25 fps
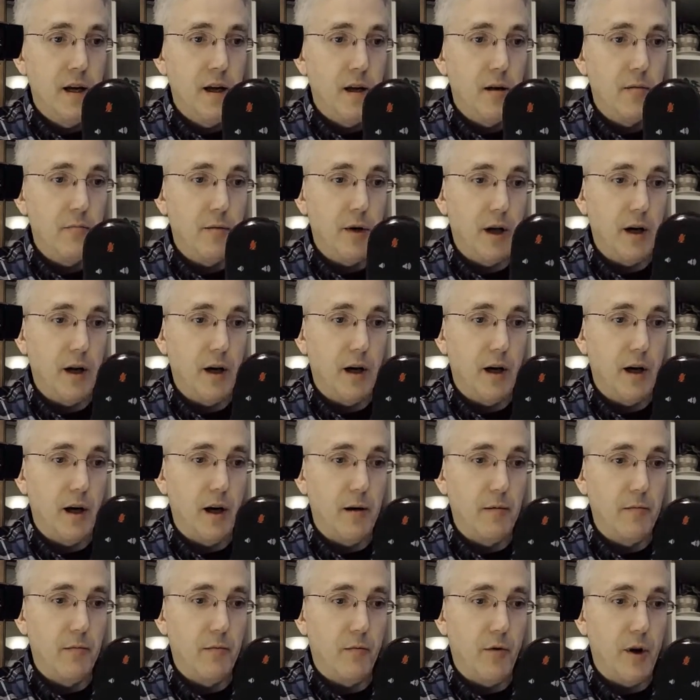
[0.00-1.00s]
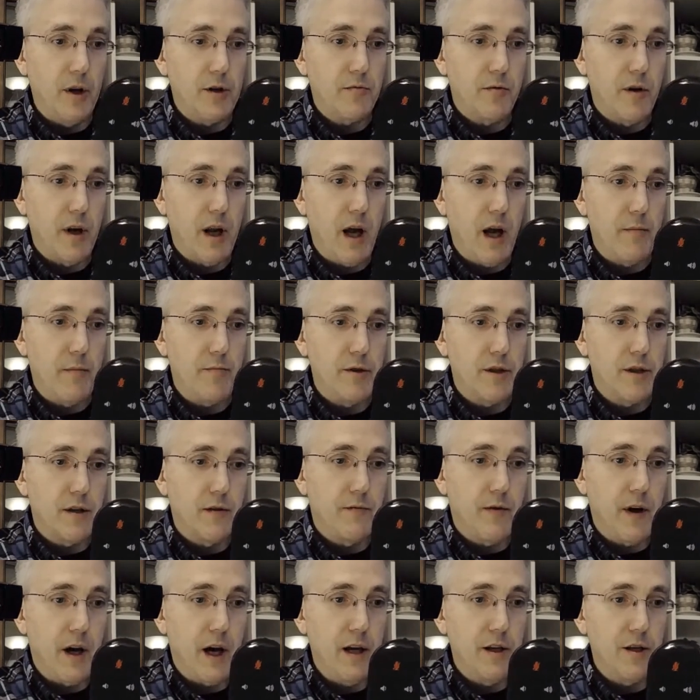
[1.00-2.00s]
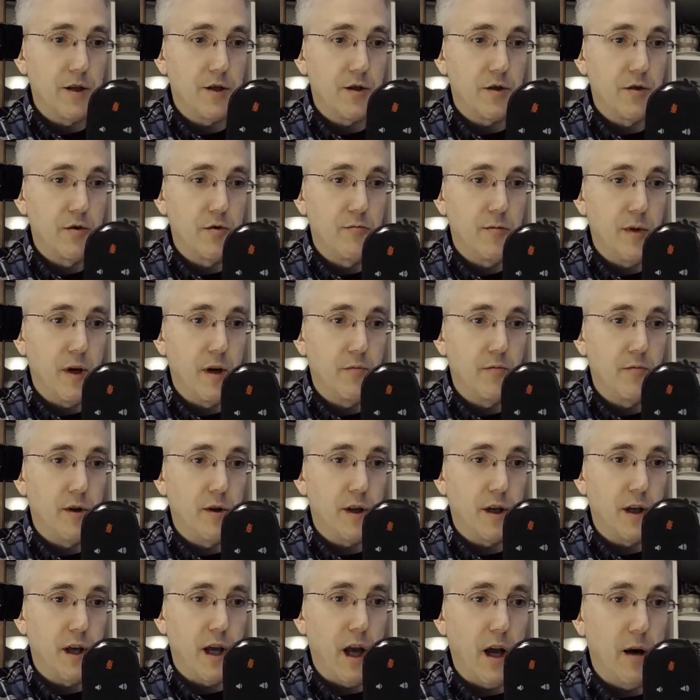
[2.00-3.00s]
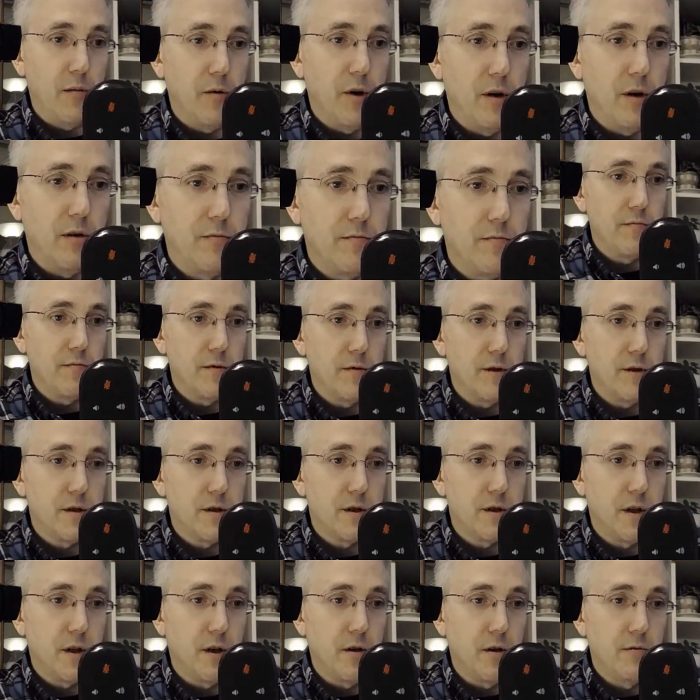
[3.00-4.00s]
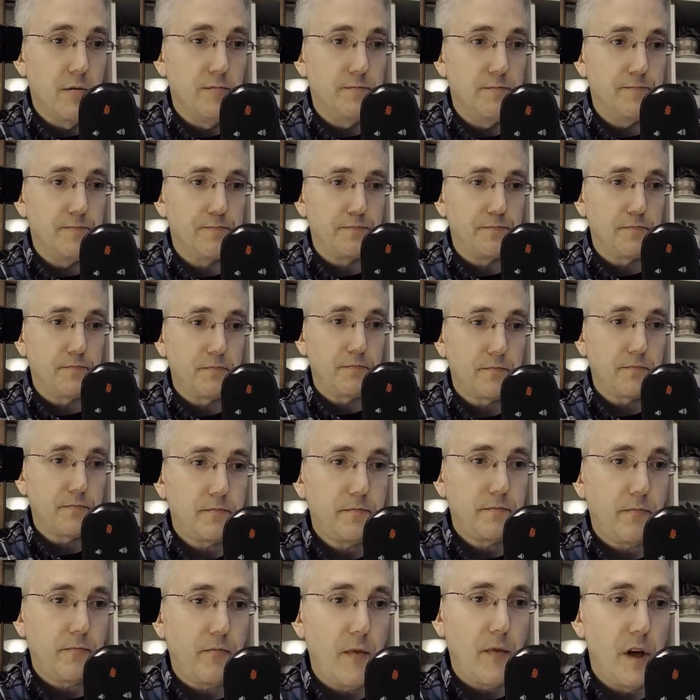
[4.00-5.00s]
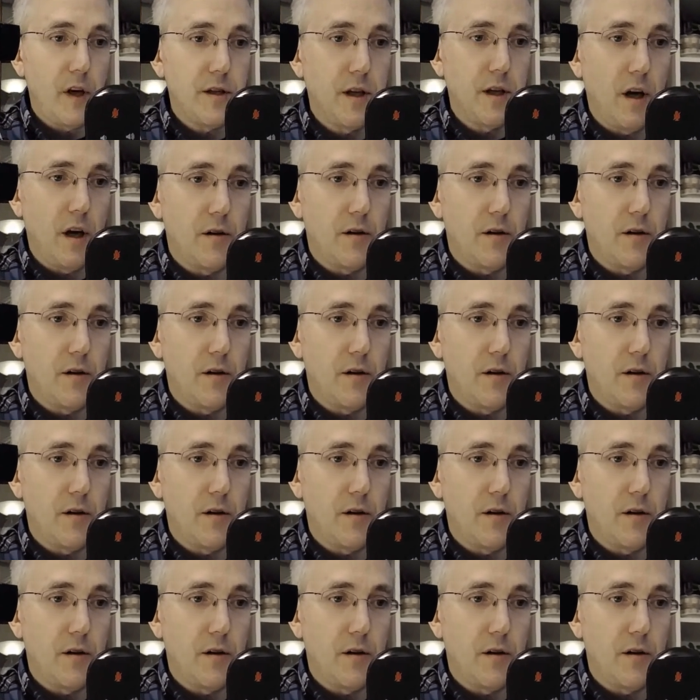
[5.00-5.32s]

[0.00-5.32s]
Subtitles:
But watch what happens if I zoom in with the camera. So see how it's